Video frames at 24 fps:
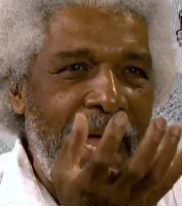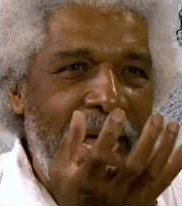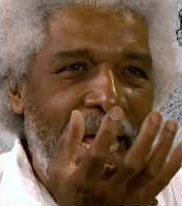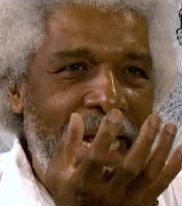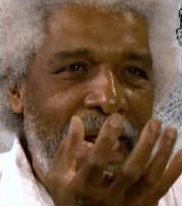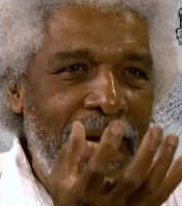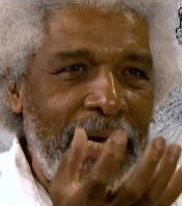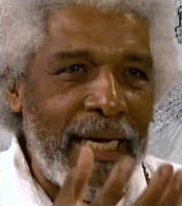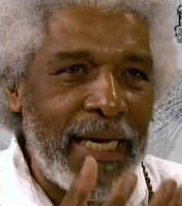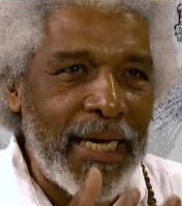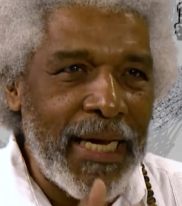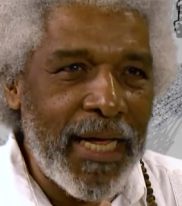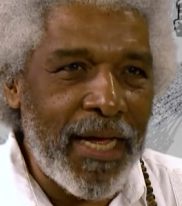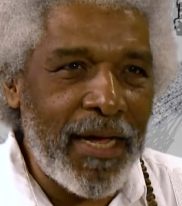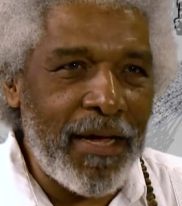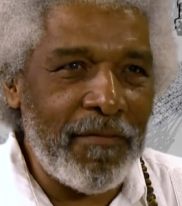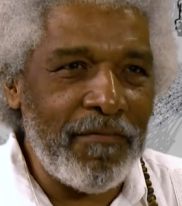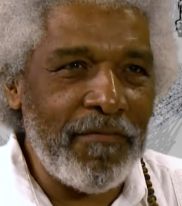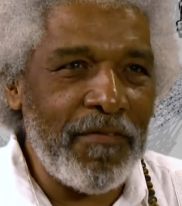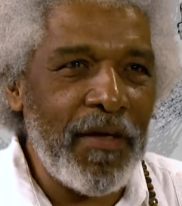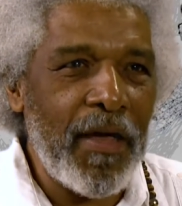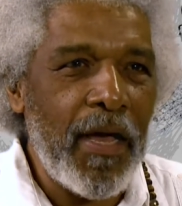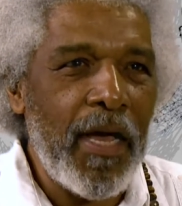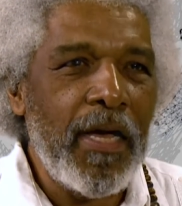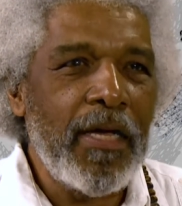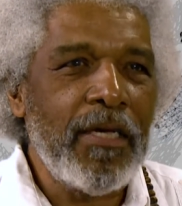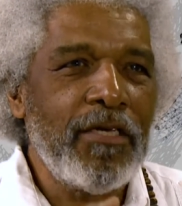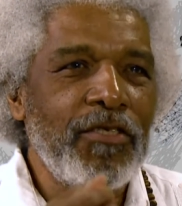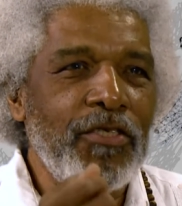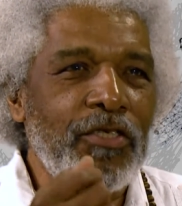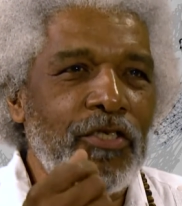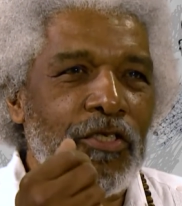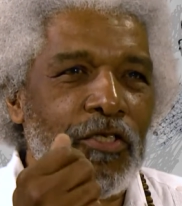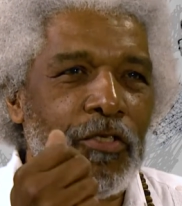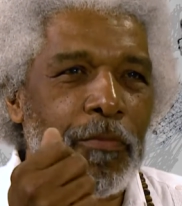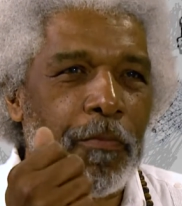A Love
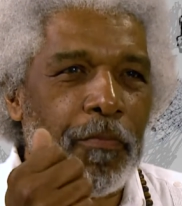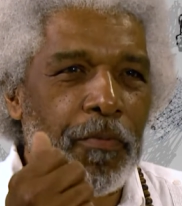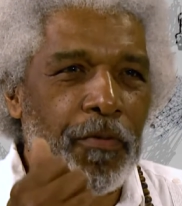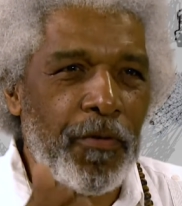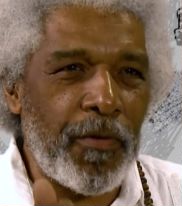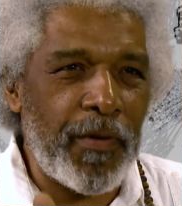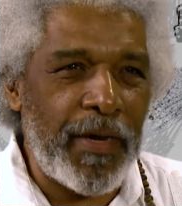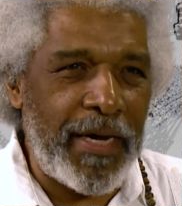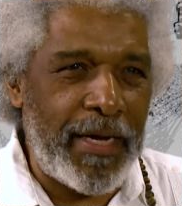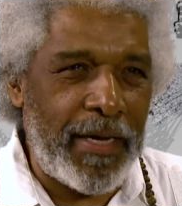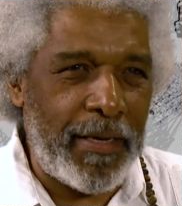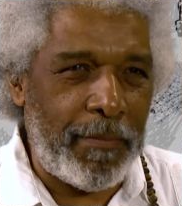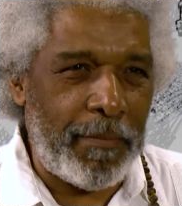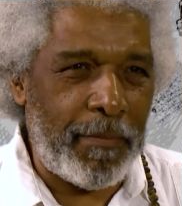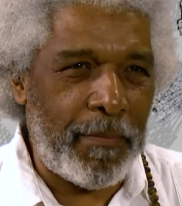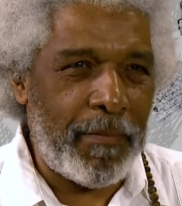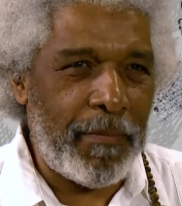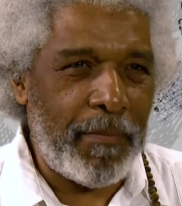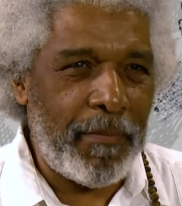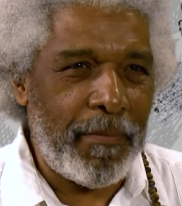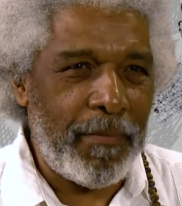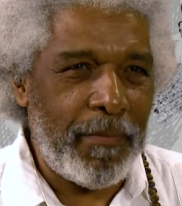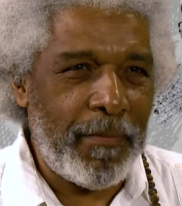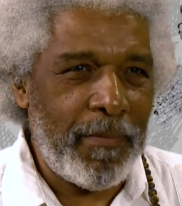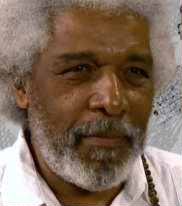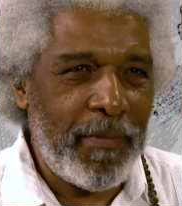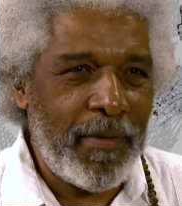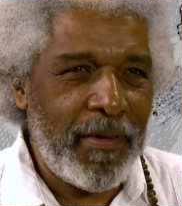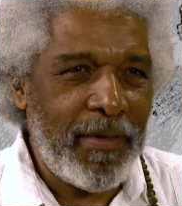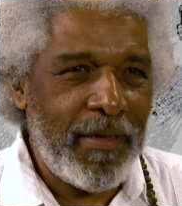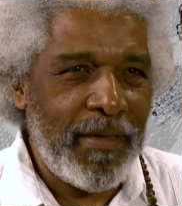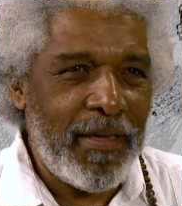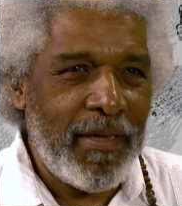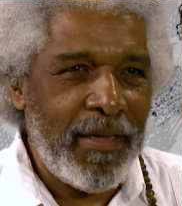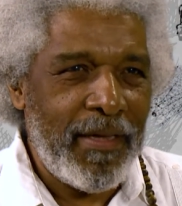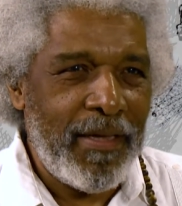Supreme.
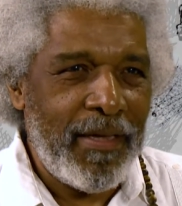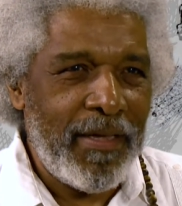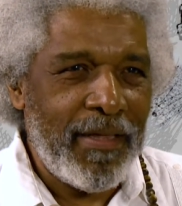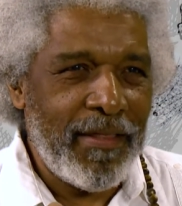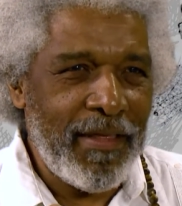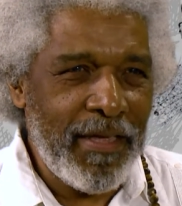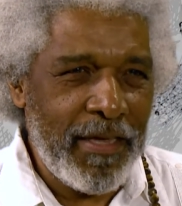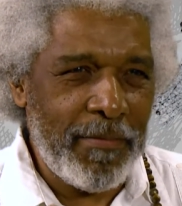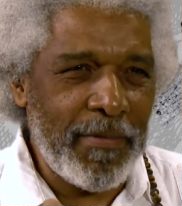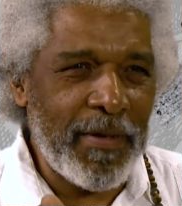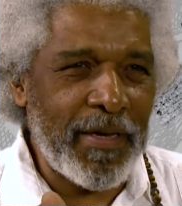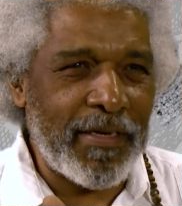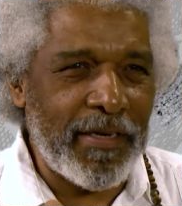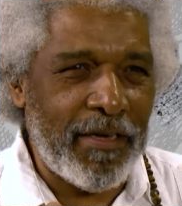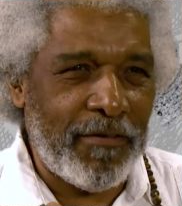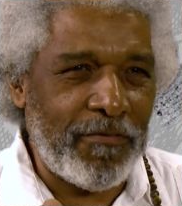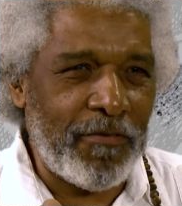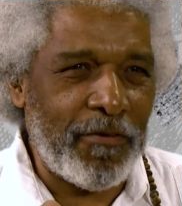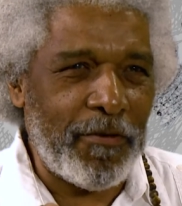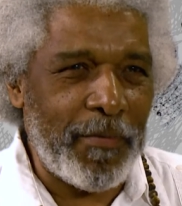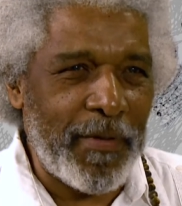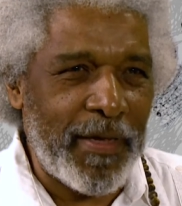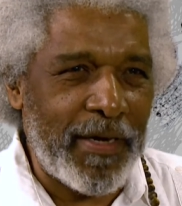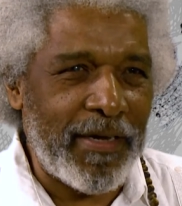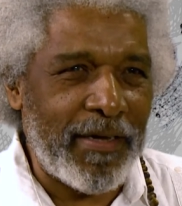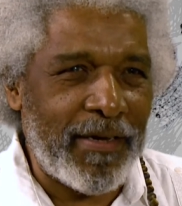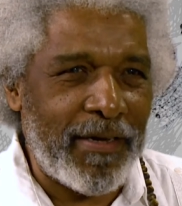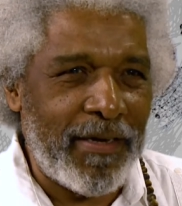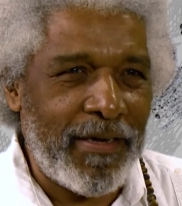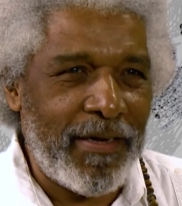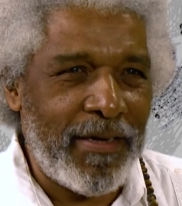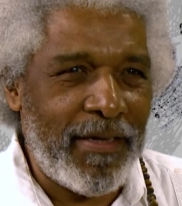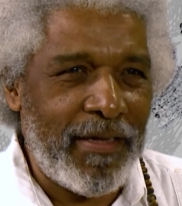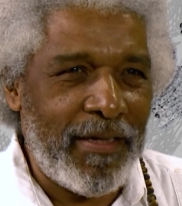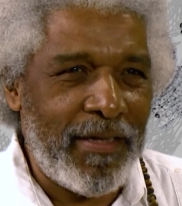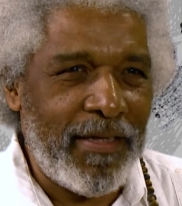Think about that for a minute.
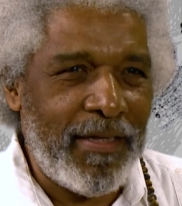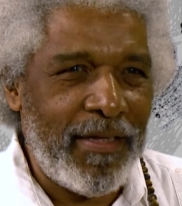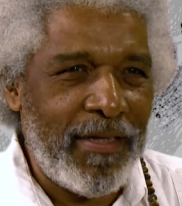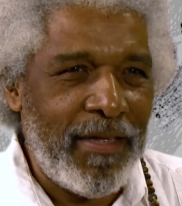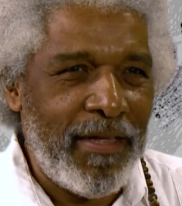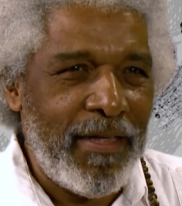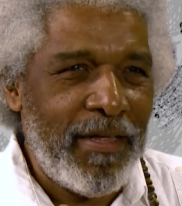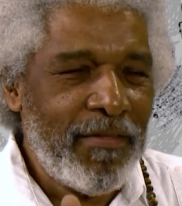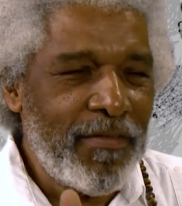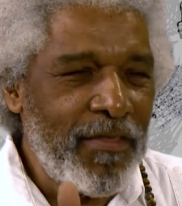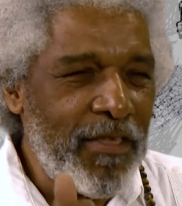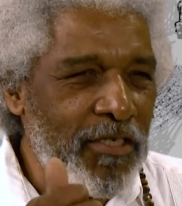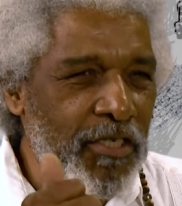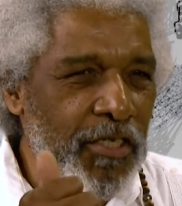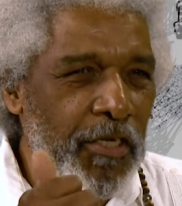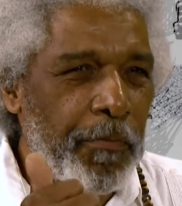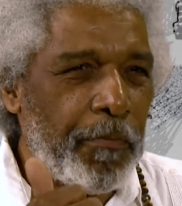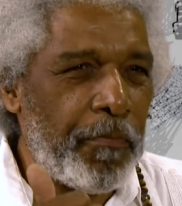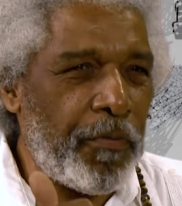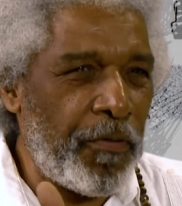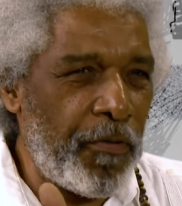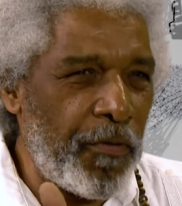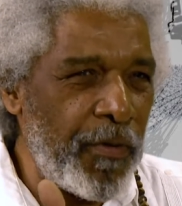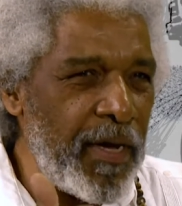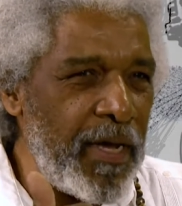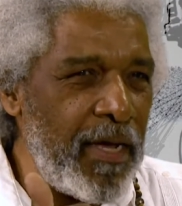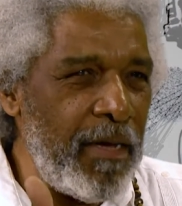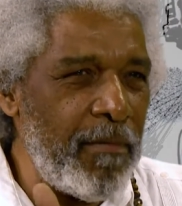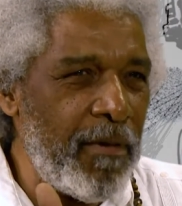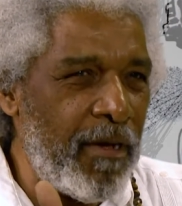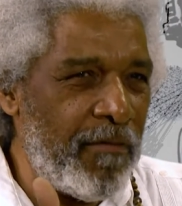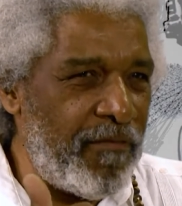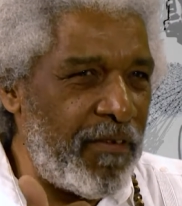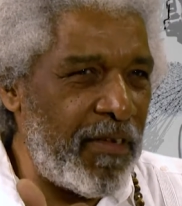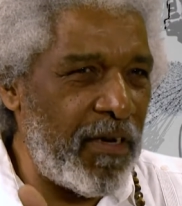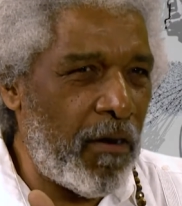The
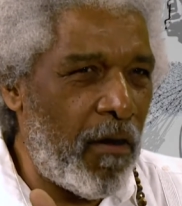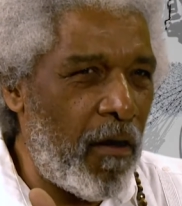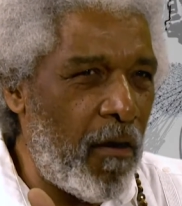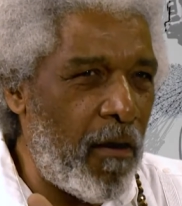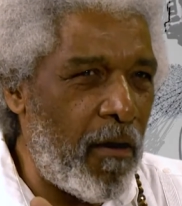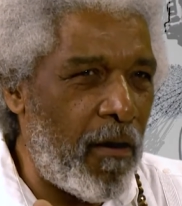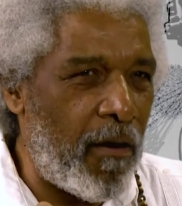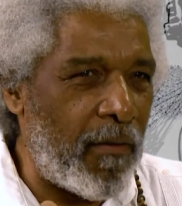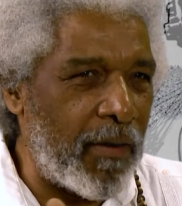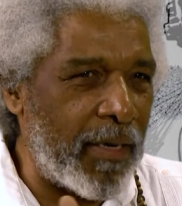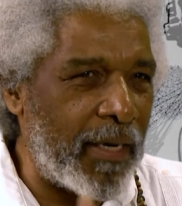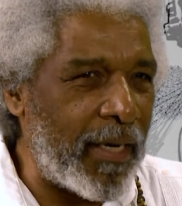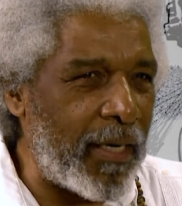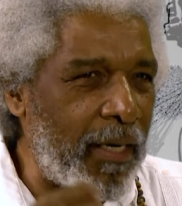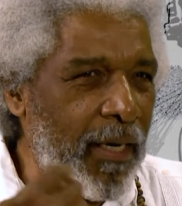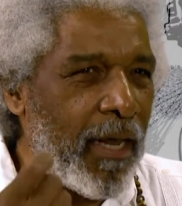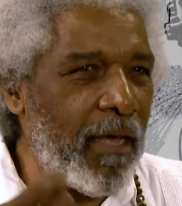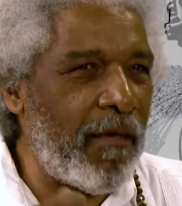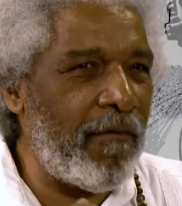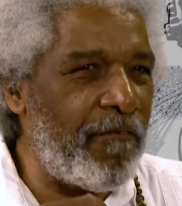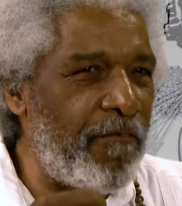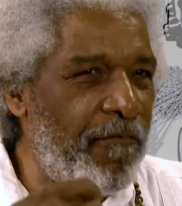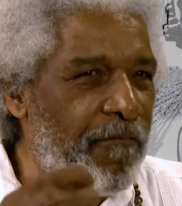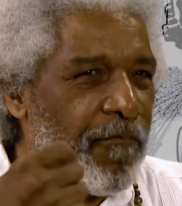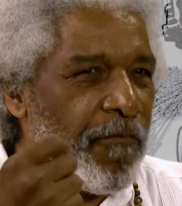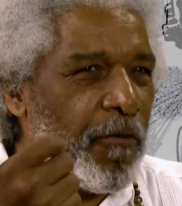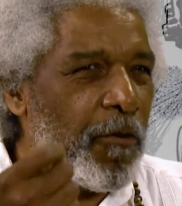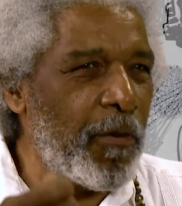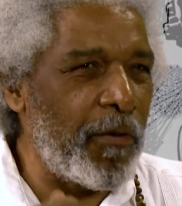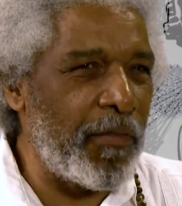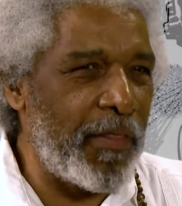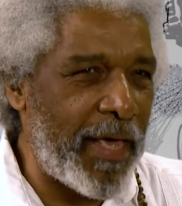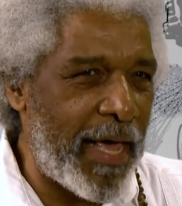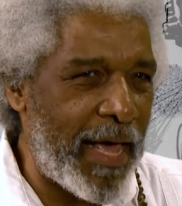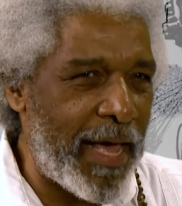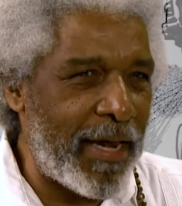supreme of it all, the love
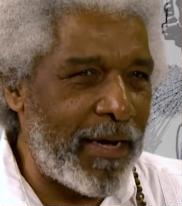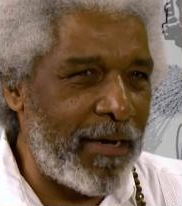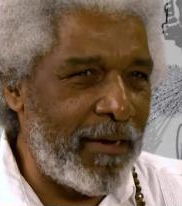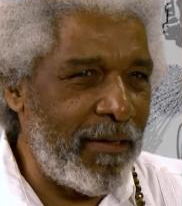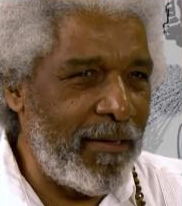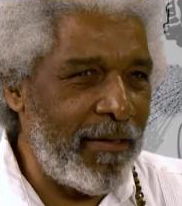for that.